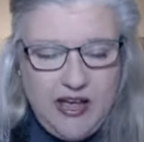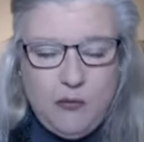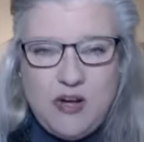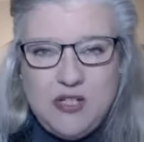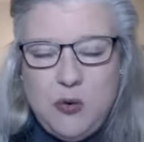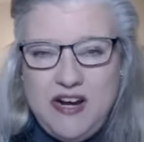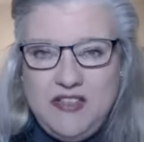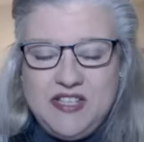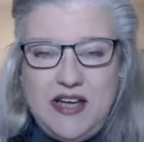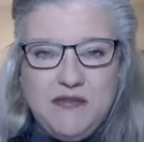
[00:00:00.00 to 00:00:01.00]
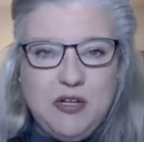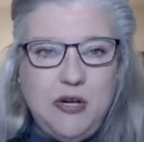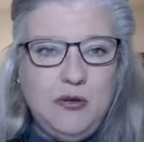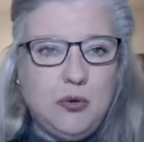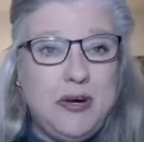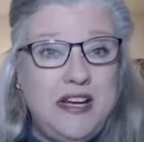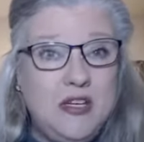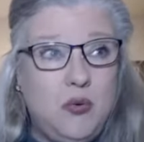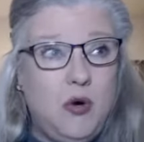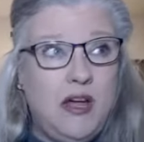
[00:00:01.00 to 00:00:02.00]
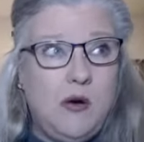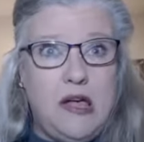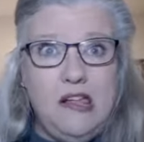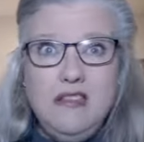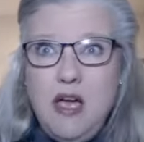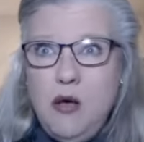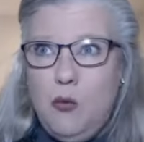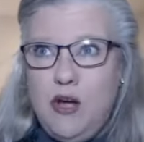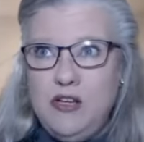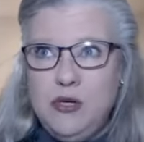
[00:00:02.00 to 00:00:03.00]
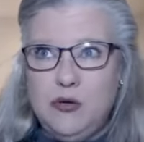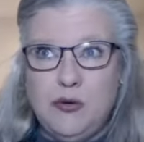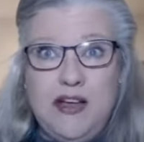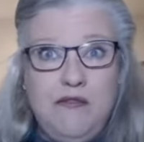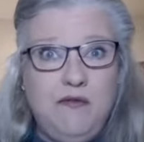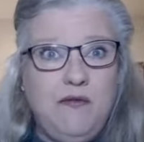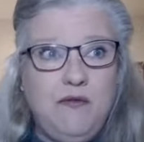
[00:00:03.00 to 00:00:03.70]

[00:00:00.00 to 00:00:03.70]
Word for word: At 1:20 this afternoon, uh, one, two, three,